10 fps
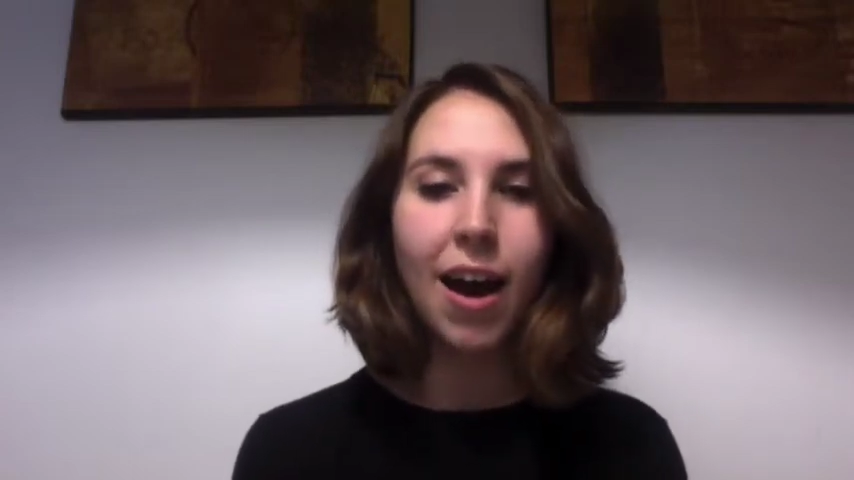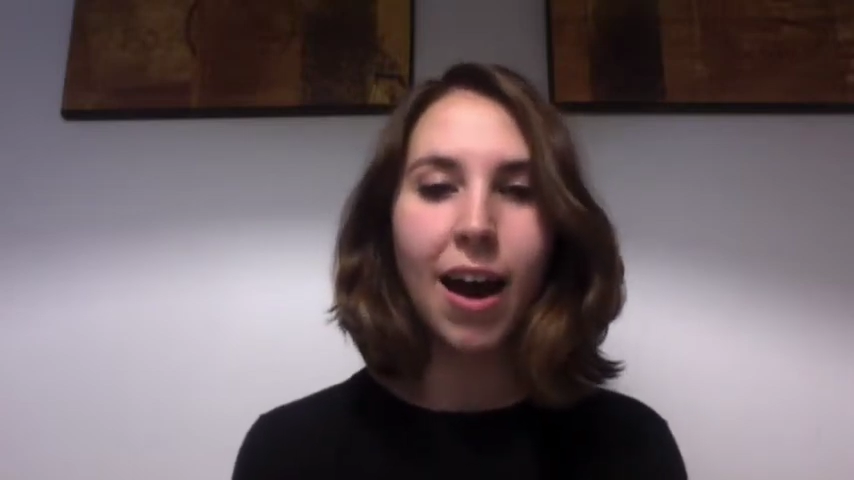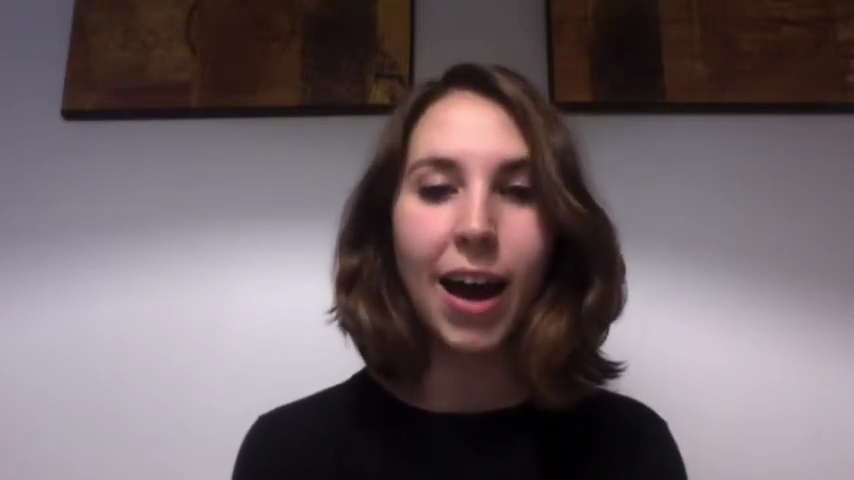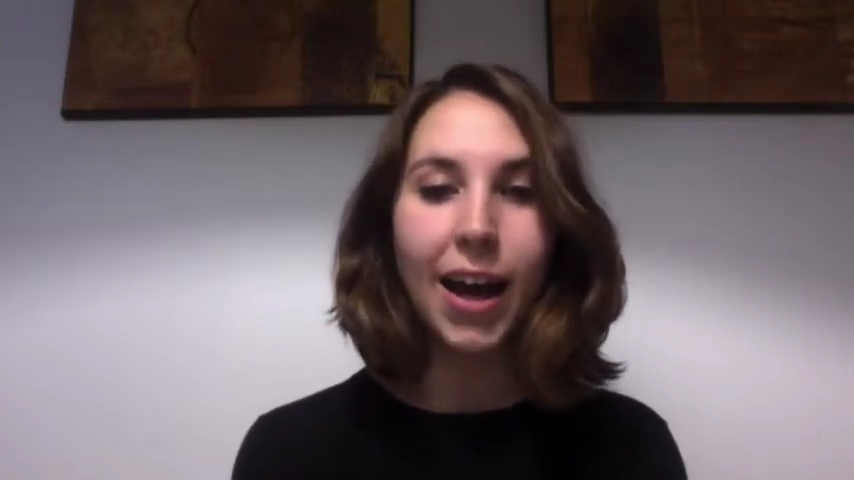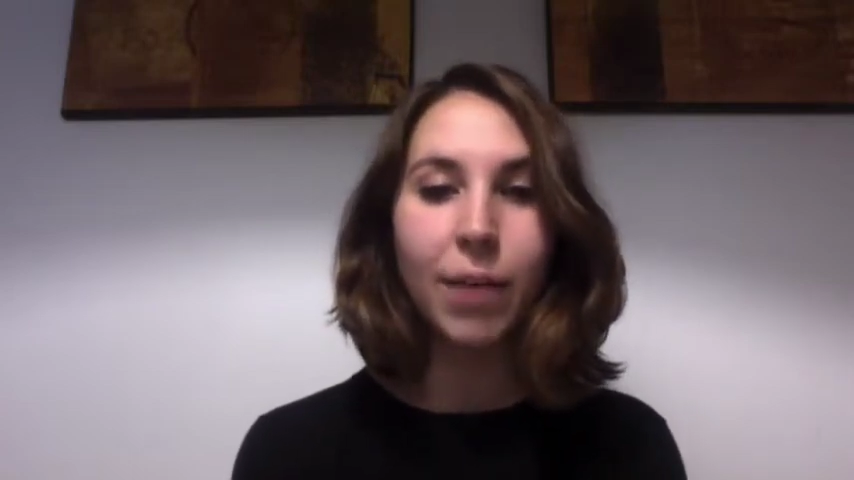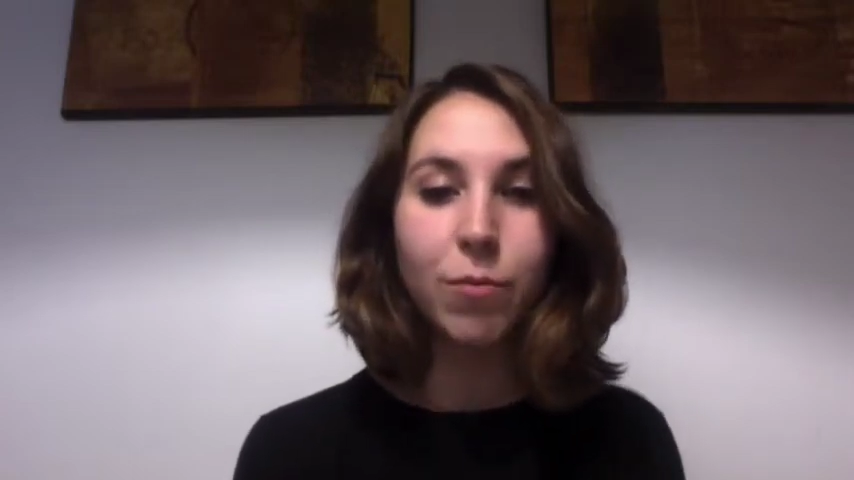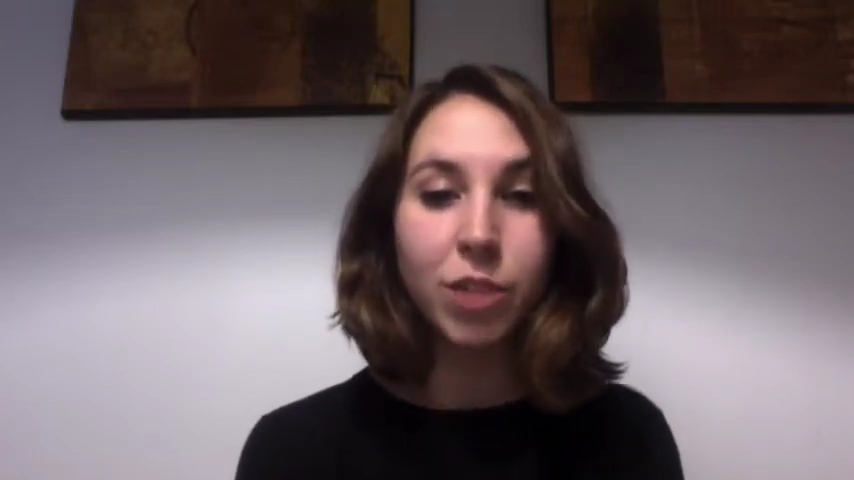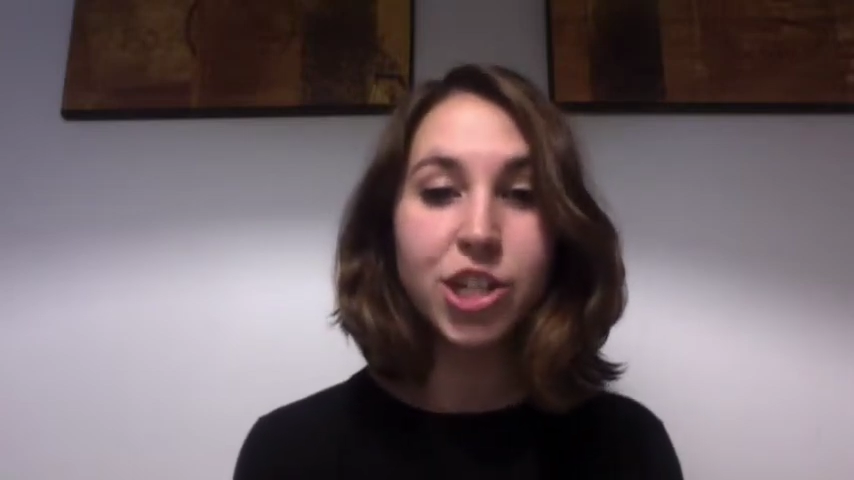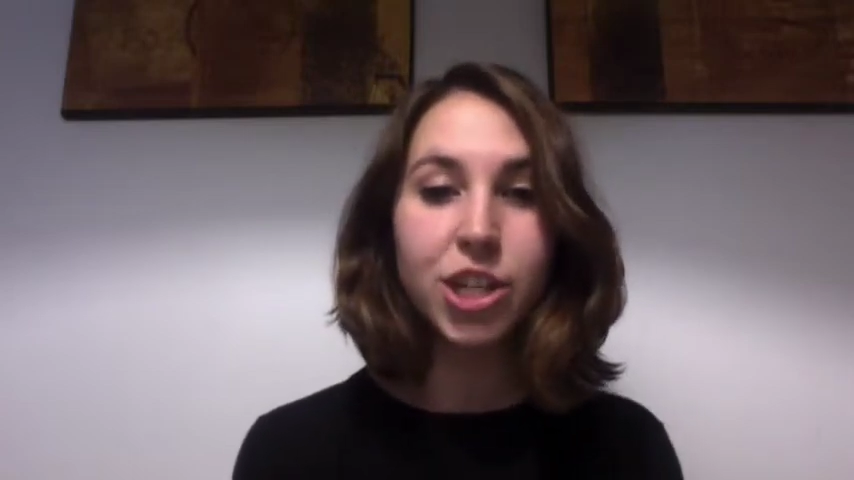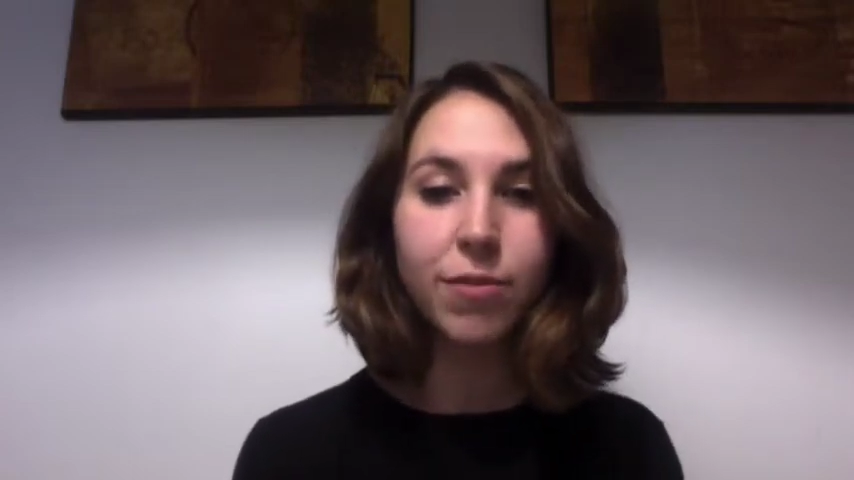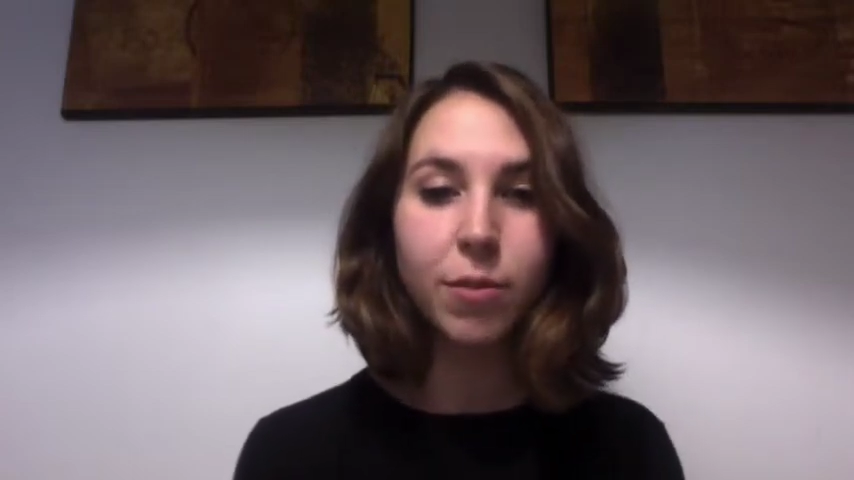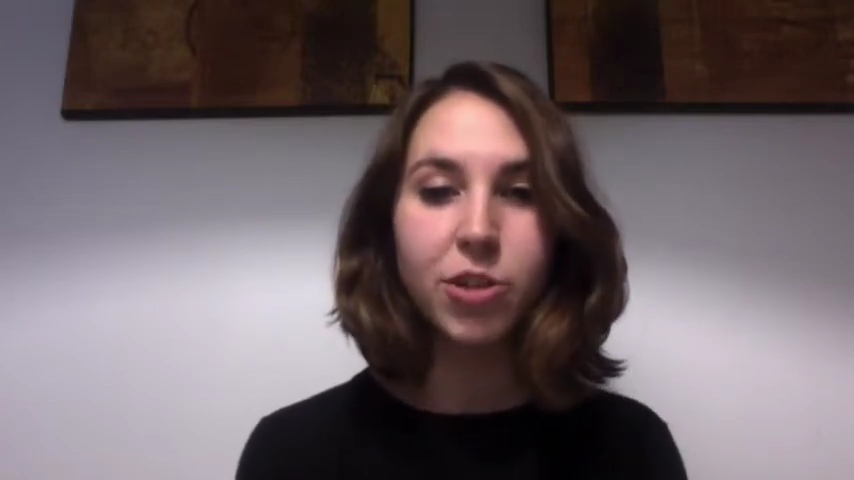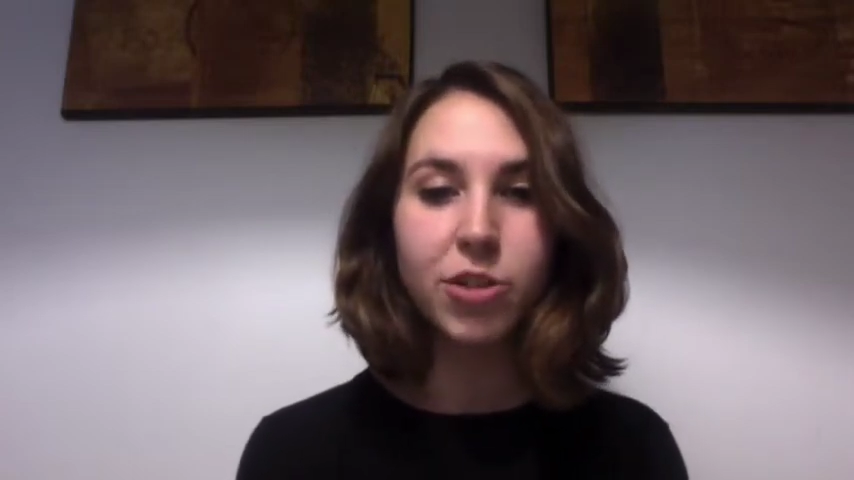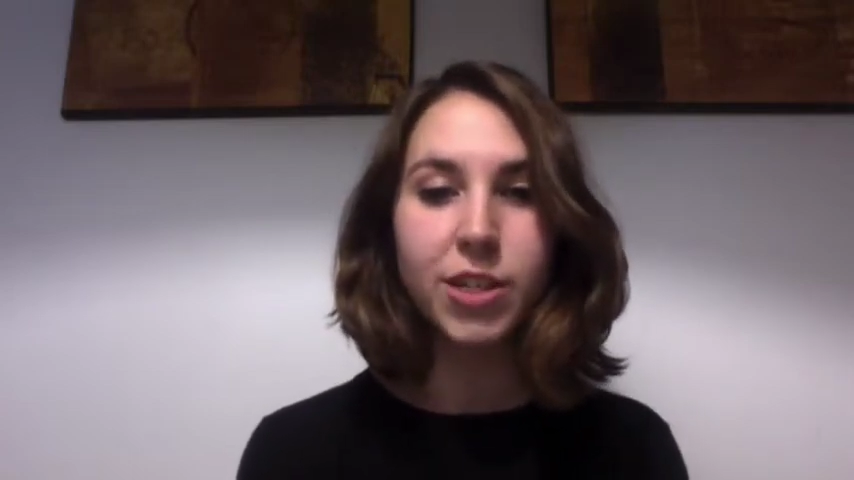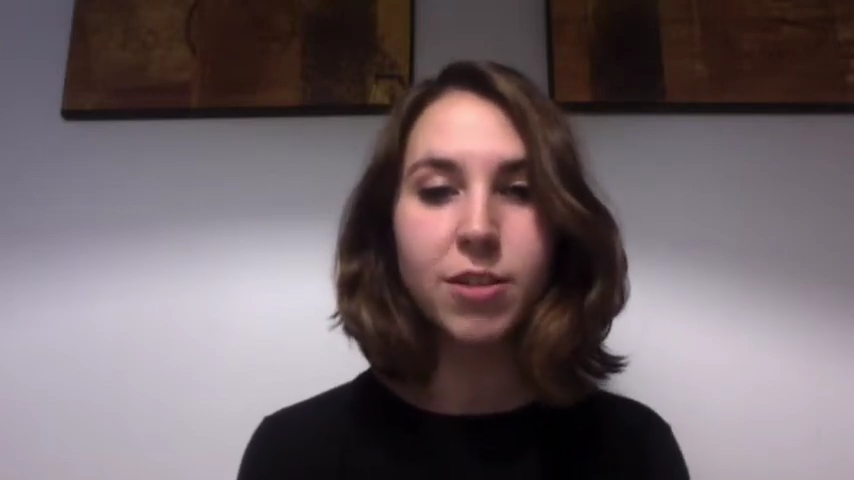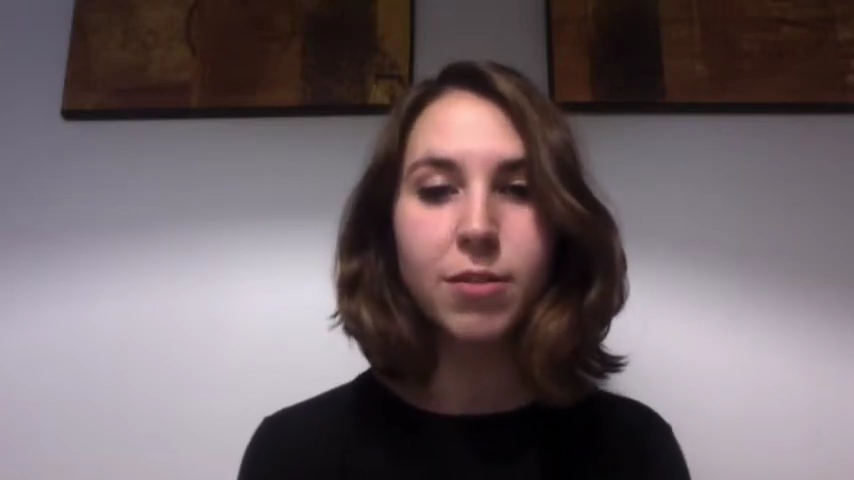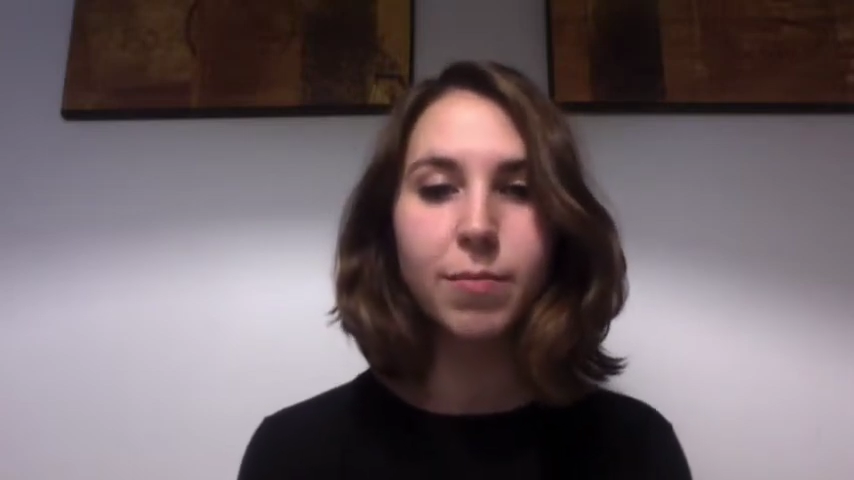I am originally from Madrid,